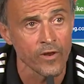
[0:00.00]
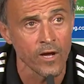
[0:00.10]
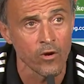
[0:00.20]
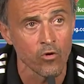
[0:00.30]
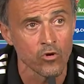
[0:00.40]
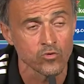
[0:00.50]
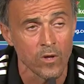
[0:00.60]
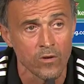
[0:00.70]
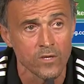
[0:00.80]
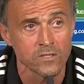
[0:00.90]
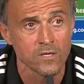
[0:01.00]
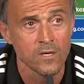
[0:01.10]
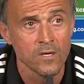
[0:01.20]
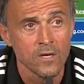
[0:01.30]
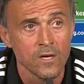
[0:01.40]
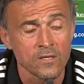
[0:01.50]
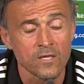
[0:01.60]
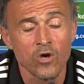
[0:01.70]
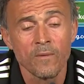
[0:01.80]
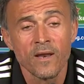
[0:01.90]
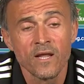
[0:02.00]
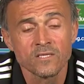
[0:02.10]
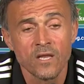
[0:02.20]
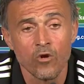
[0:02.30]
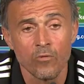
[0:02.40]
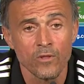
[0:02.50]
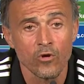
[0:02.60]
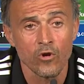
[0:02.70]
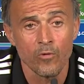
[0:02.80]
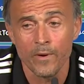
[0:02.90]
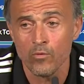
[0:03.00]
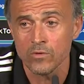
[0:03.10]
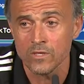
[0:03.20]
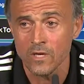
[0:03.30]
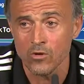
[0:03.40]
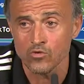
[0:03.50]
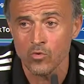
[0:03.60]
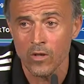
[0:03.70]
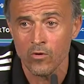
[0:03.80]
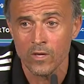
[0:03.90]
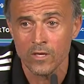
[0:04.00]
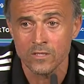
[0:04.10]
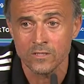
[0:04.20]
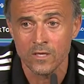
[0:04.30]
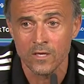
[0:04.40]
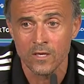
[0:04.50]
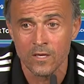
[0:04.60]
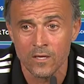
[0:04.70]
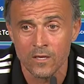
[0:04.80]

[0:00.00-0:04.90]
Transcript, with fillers: and try to transmit my footballing philosophy towards them.